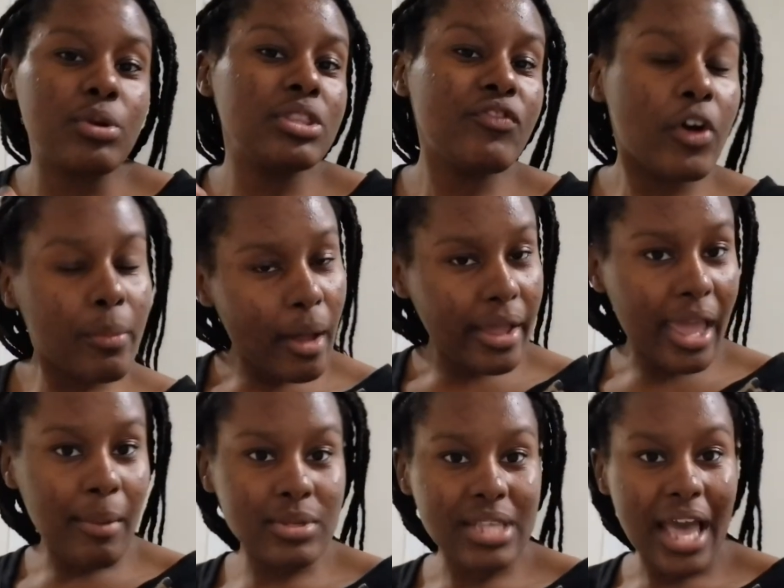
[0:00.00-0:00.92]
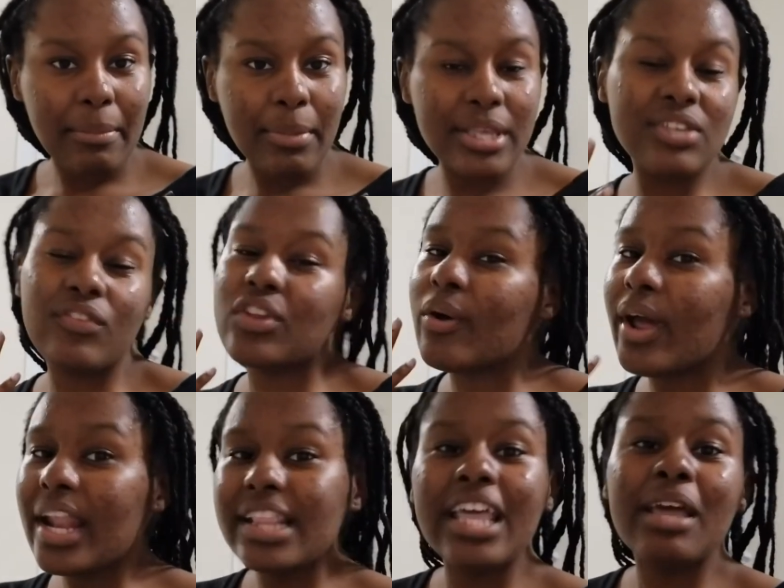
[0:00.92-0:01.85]
the football game was like. Because if you know
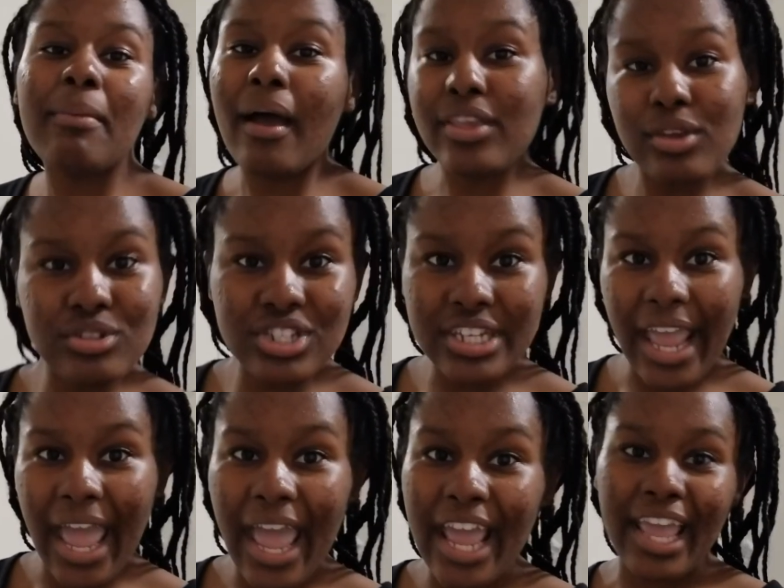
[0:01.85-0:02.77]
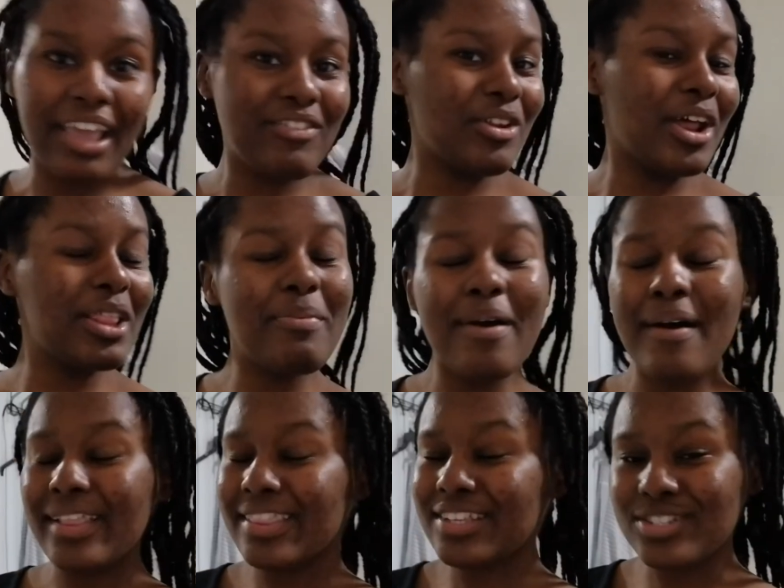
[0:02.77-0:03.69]
anything about UGA, if you know anything
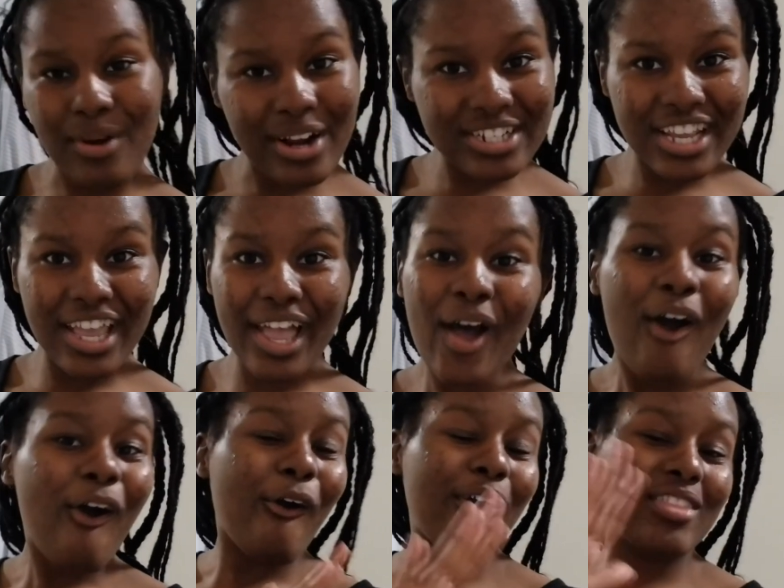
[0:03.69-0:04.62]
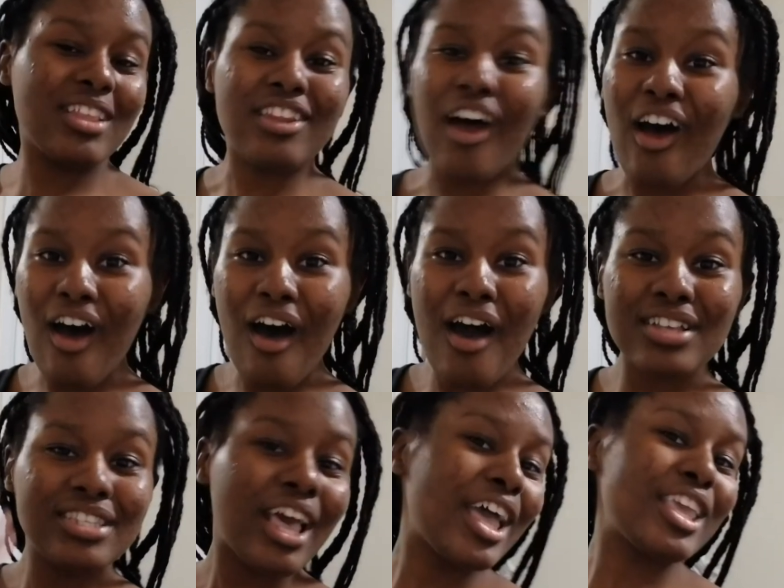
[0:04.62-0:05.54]
about Georgia or the
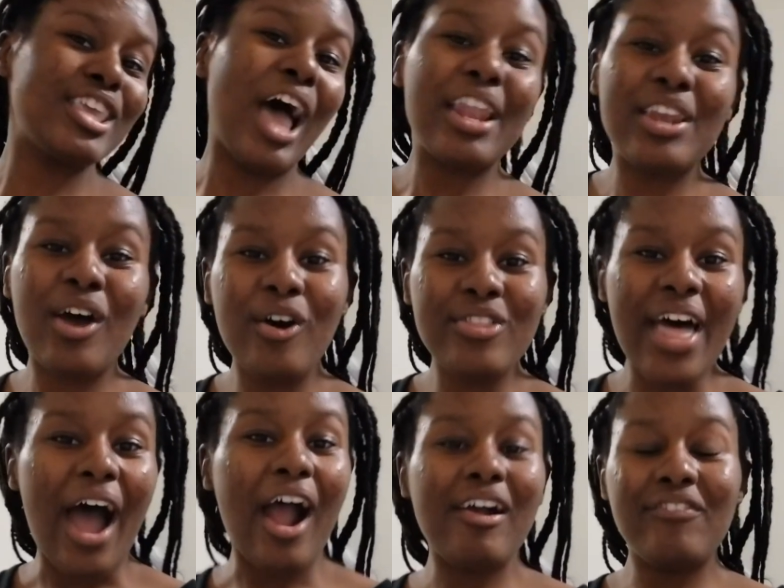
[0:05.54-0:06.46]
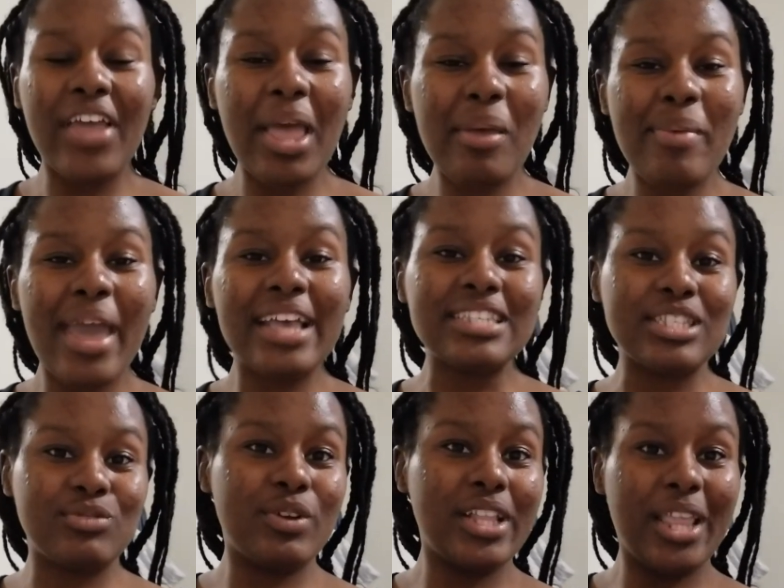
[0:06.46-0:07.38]
Dogs, y'all know that our fan base
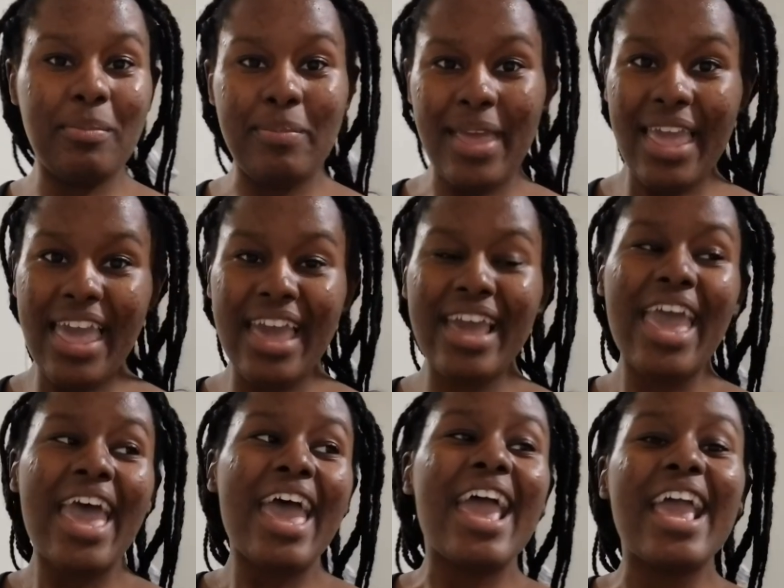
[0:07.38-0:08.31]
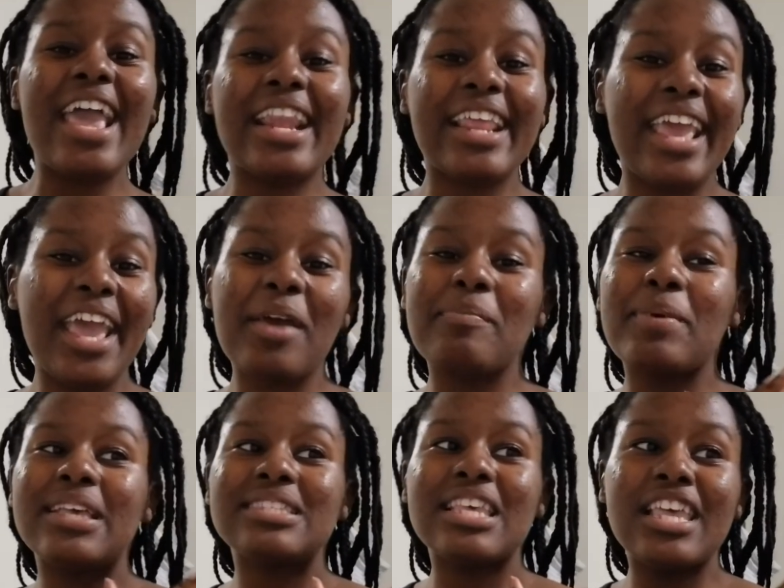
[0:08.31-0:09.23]
is really big and
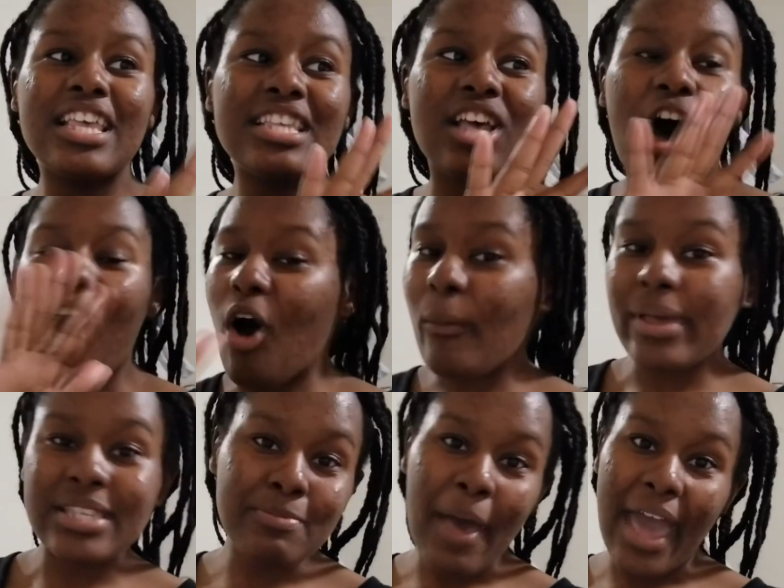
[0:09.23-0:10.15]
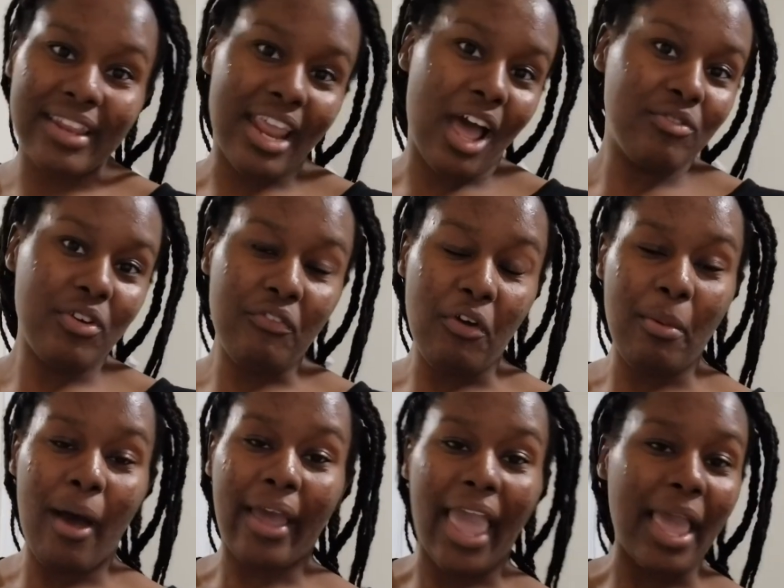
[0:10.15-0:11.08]
campus is always packed out for
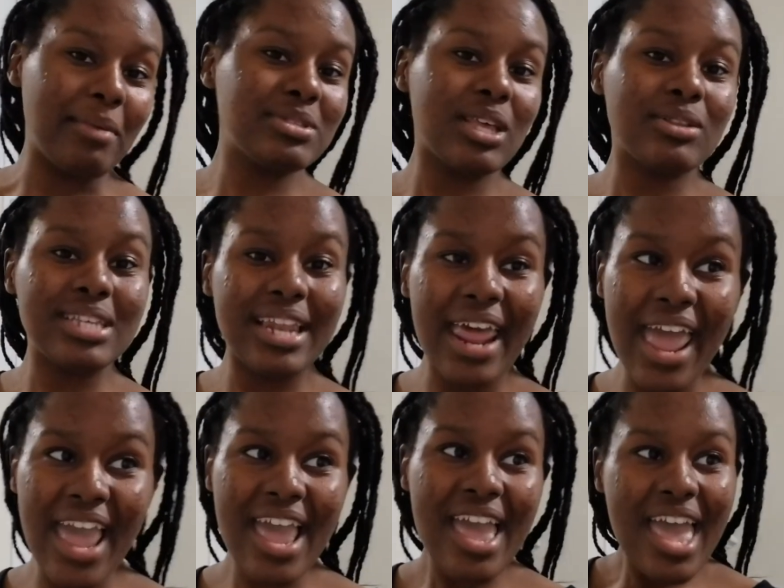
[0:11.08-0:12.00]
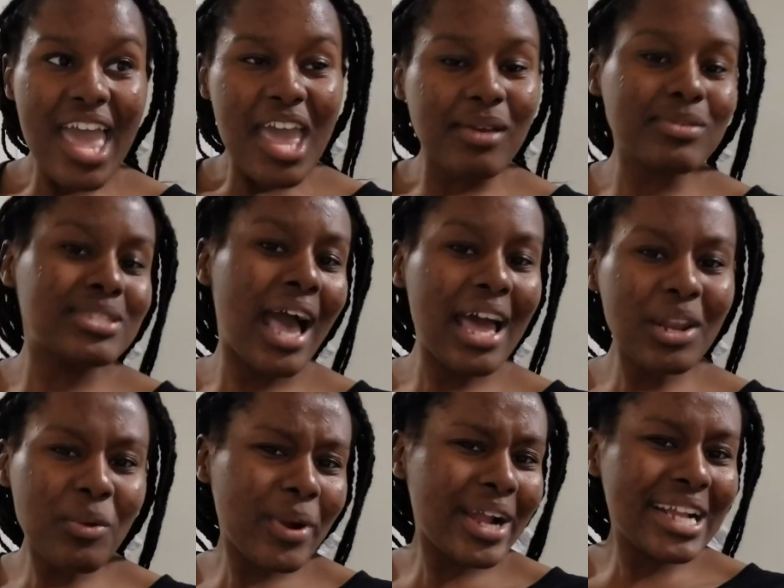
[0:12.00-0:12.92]
football games. So today, it was kind
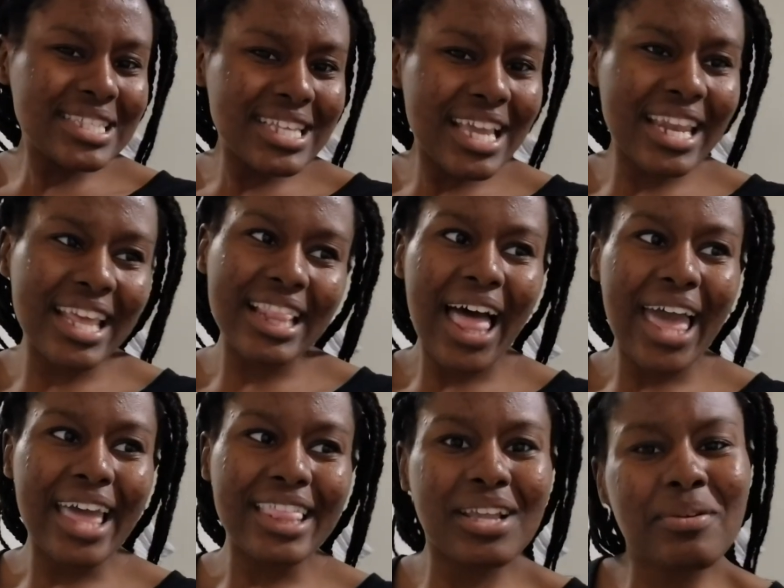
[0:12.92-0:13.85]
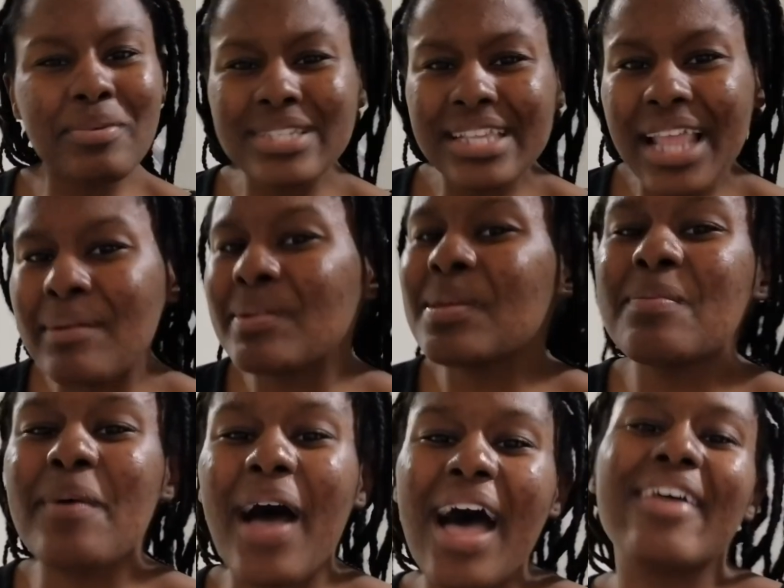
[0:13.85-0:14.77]
of weird seeing it. Like, there wasn't that many
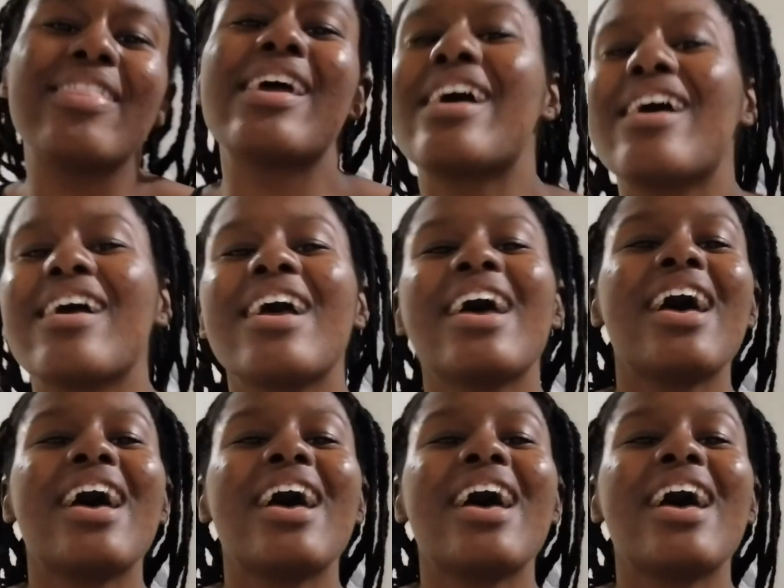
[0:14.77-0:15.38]
people out there.